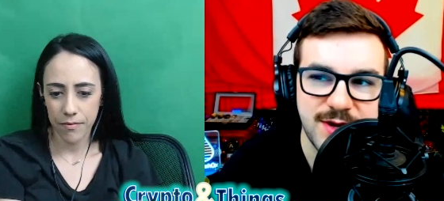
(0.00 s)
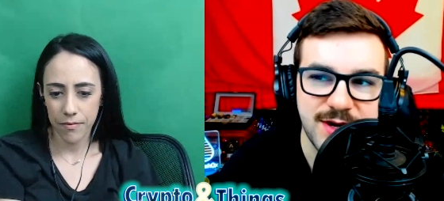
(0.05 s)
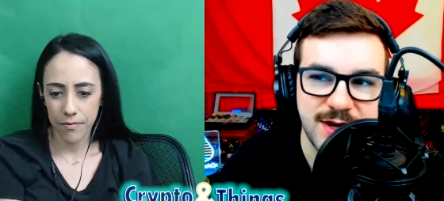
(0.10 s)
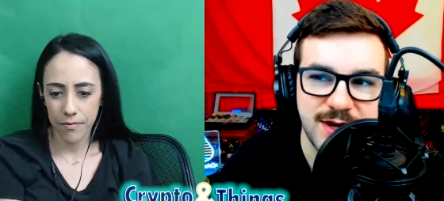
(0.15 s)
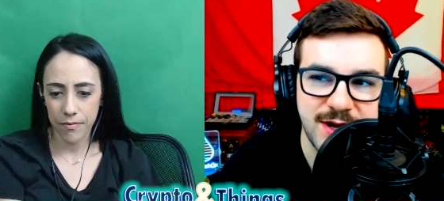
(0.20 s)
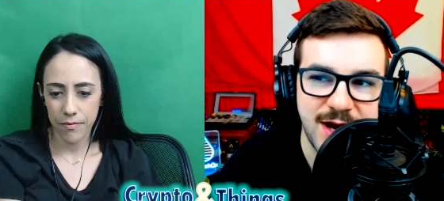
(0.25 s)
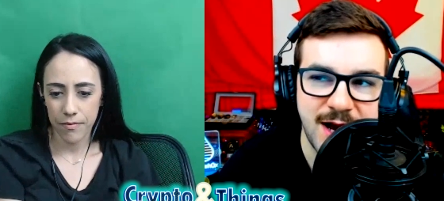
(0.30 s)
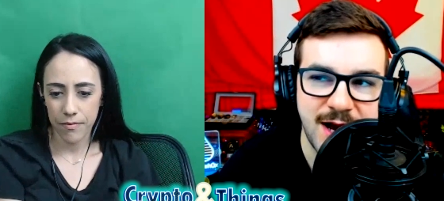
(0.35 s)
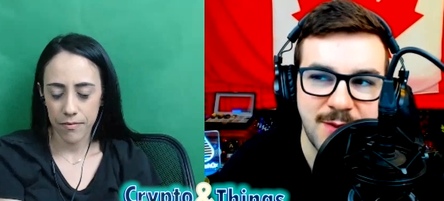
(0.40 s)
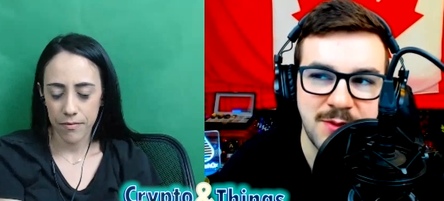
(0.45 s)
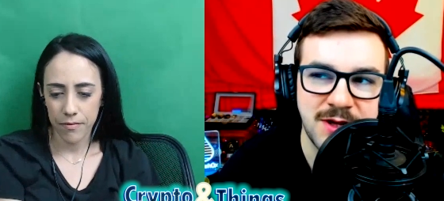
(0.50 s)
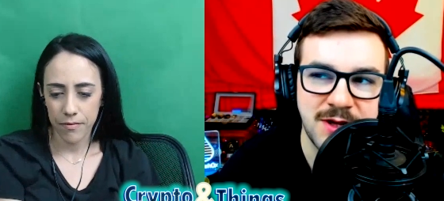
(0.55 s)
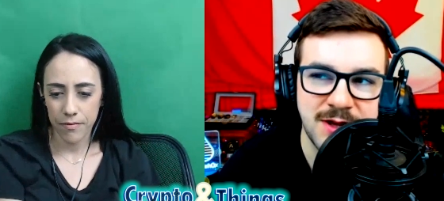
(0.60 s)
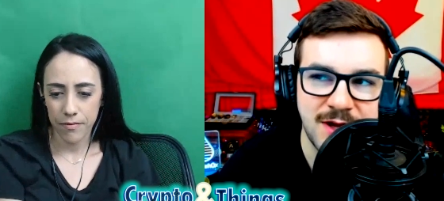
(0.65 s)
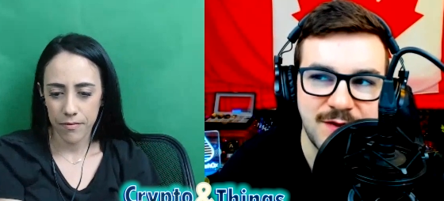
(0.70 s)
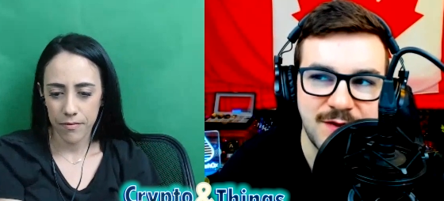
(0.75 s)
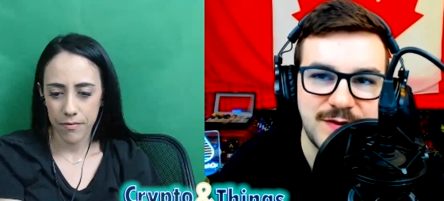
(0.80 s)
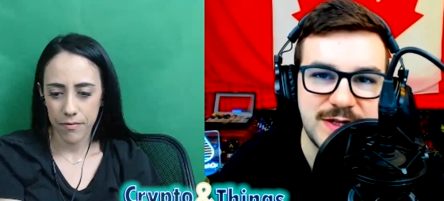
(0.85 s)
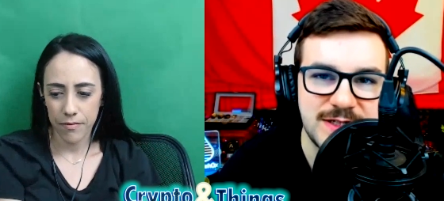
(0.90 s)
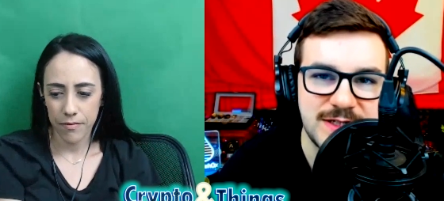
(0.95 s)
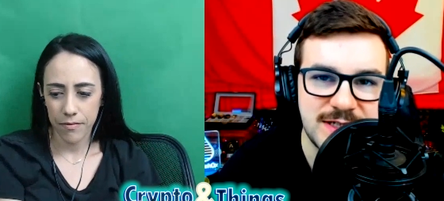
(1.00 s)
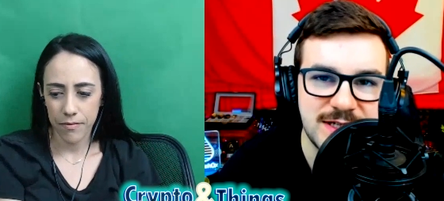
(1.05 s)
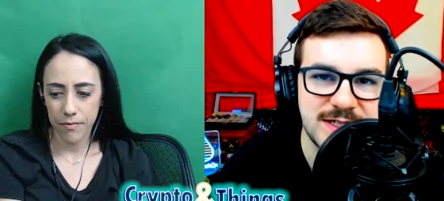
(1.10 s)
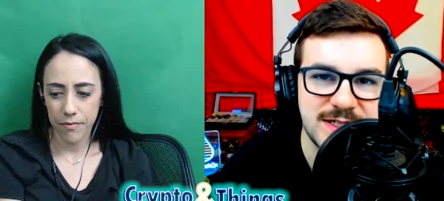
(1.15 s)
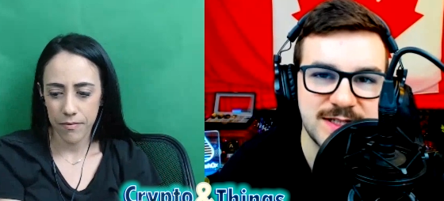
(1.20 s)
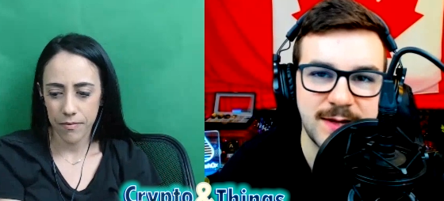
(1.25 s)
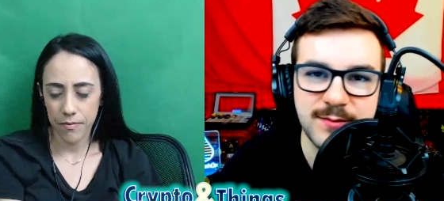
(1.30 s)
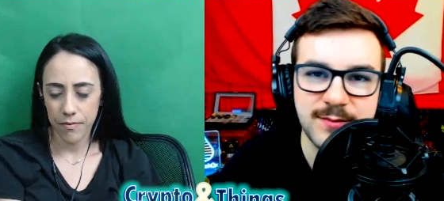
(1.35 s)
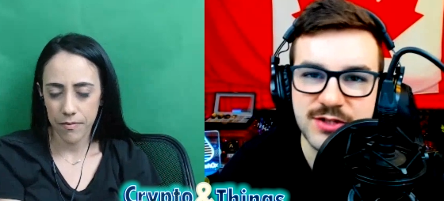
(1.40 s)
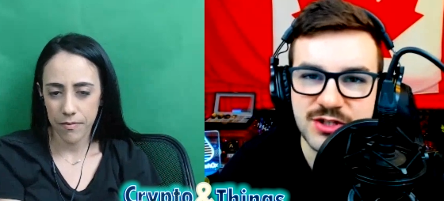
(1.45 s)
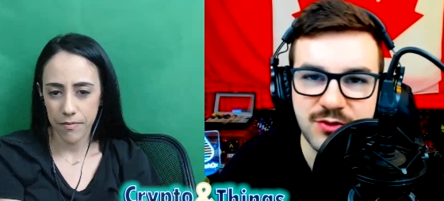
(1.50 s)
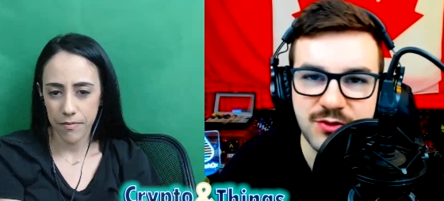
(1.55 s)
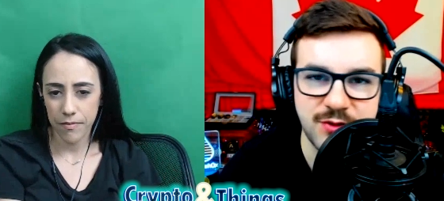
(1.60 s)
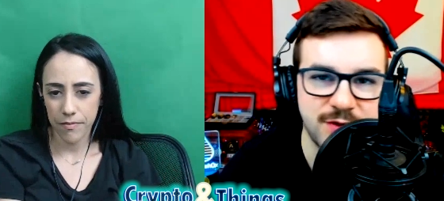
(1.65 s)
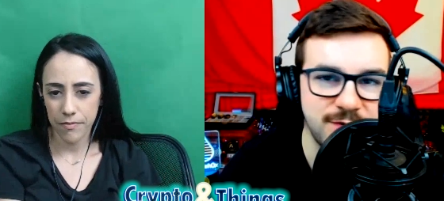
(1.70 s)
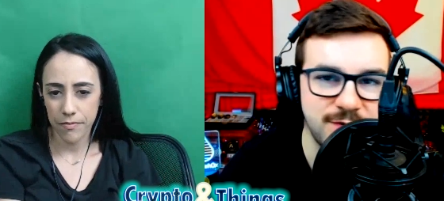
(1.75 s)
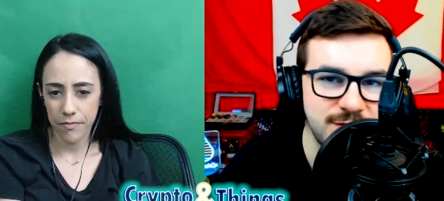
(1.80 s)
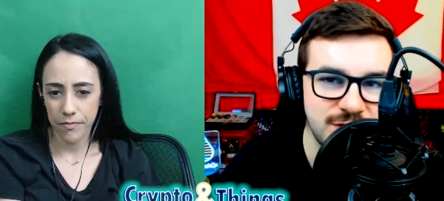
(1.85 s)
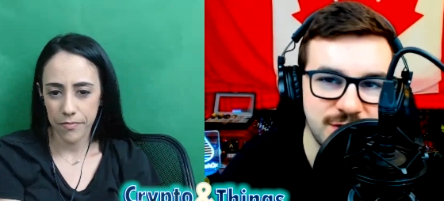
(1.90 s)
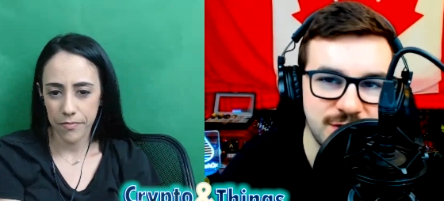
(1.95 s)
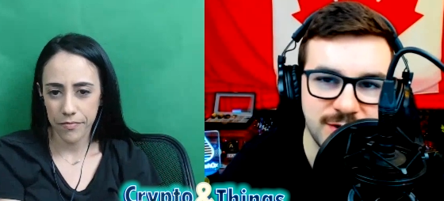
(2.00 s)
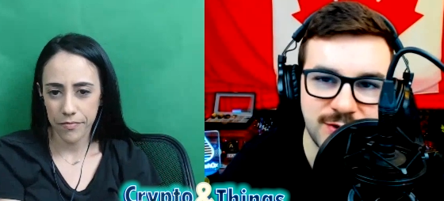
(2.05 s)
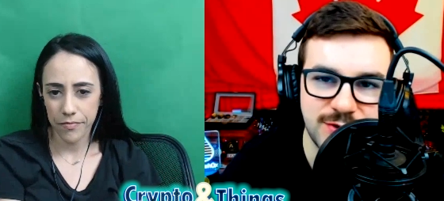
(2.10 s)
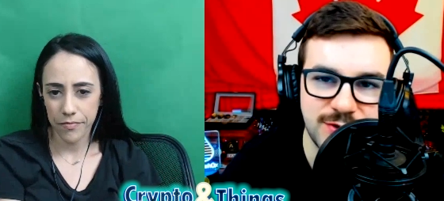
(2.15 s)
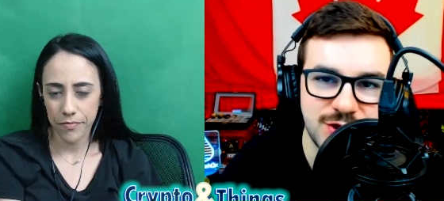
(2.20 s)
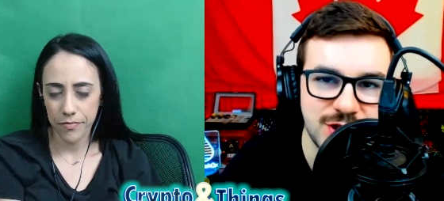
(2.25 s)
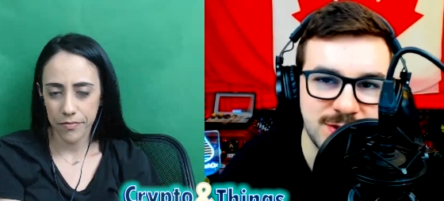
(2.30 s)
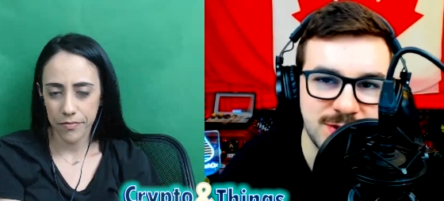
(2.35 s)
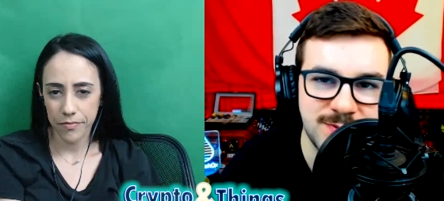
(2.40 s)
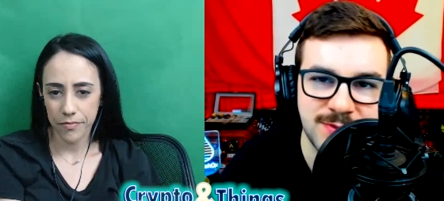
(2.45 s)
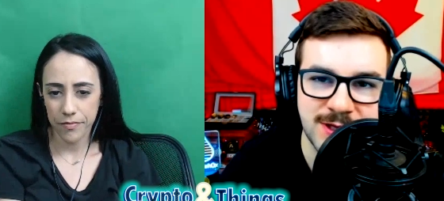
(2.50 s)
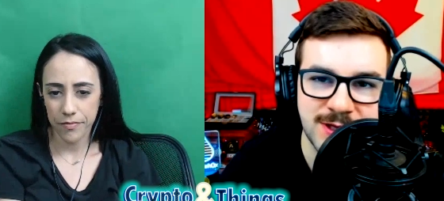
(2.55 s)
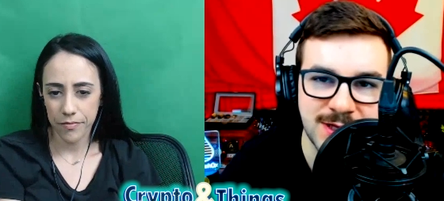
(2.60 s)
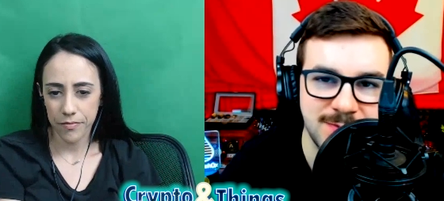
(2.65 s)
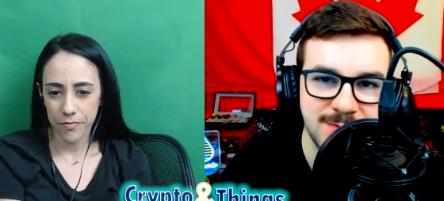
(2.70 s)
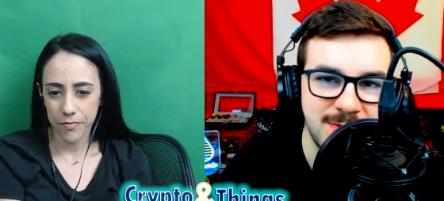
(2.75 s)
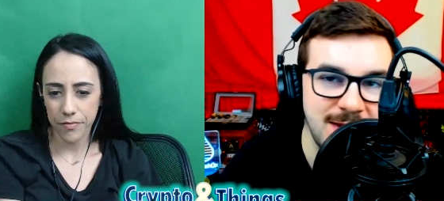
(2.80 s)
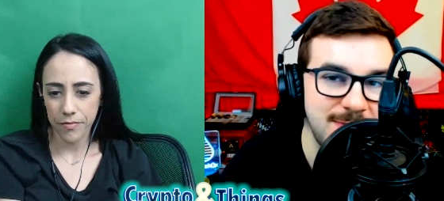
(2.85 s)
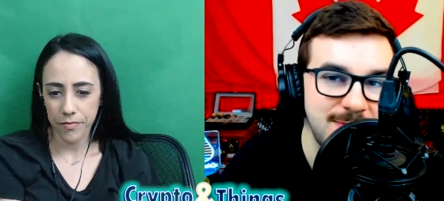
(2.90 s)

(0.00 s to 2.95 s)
Speaker 1: but uh, I would love to see some sort of solution,